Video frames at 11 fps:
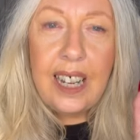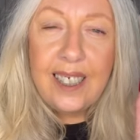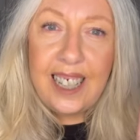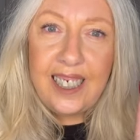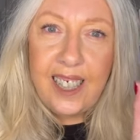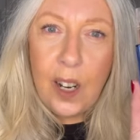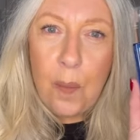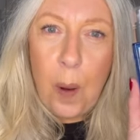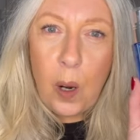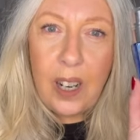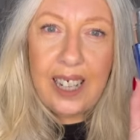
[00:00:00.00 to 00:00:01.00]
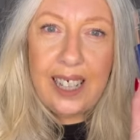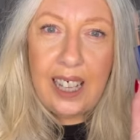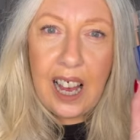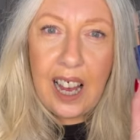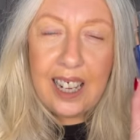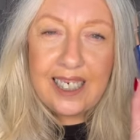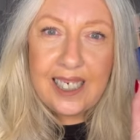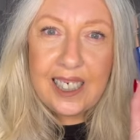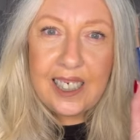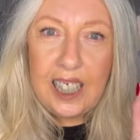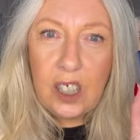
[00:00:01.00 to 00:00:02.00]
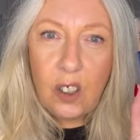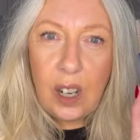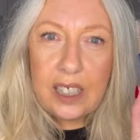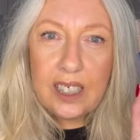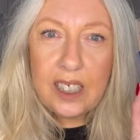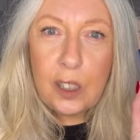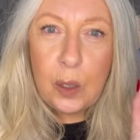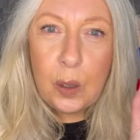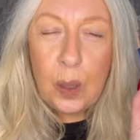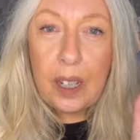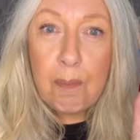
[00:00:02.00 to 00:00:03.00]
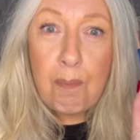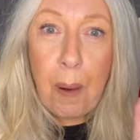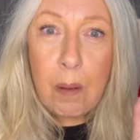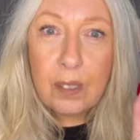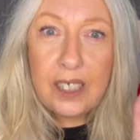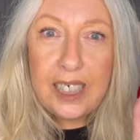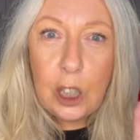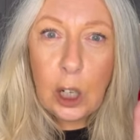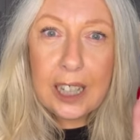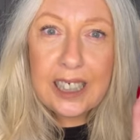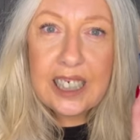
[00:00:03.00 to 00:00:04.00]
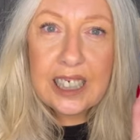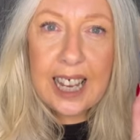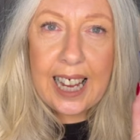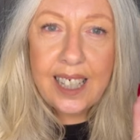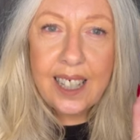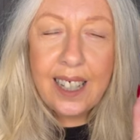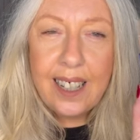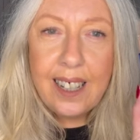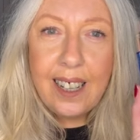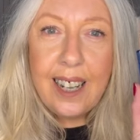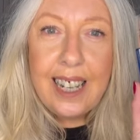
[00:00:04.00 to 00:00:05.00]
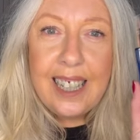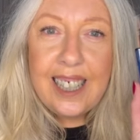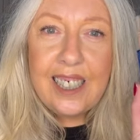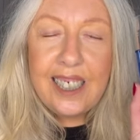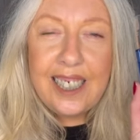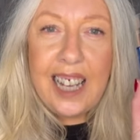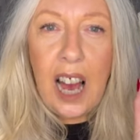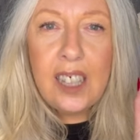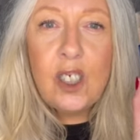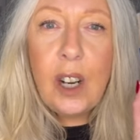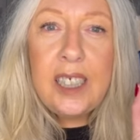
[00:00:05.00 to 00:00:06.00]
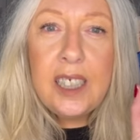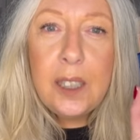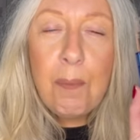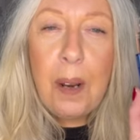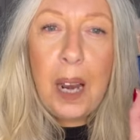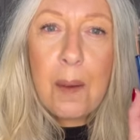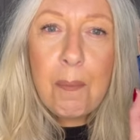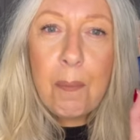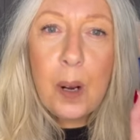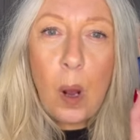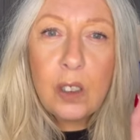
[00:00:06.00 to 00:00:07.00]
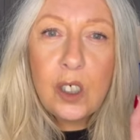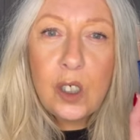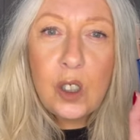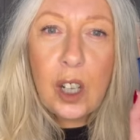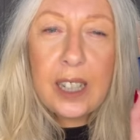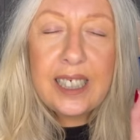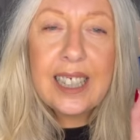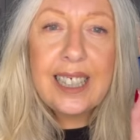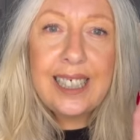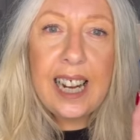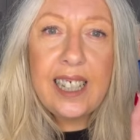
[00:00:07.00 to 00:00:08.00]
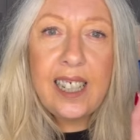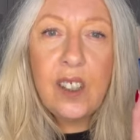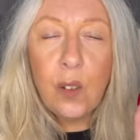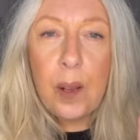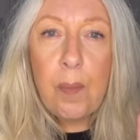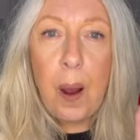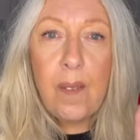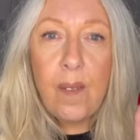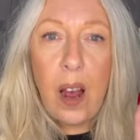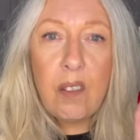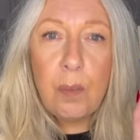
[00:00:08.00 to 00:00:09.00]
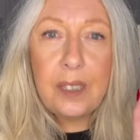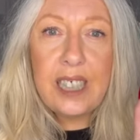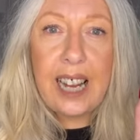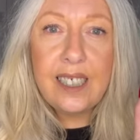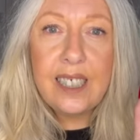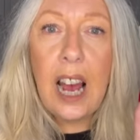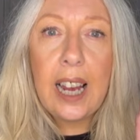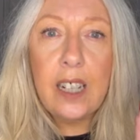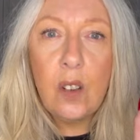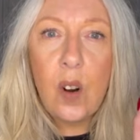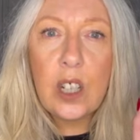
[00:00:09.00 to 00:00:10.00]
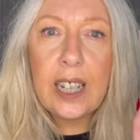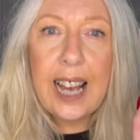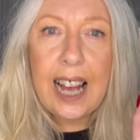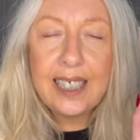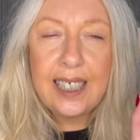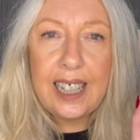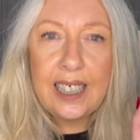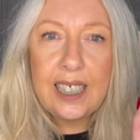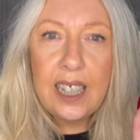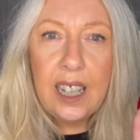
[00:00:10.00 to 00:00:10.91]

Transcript: This little bottle here is the secret to bouncy looking skin. This is the Hydrating Plump Concentrate containing 3.5% hyaluronic acid.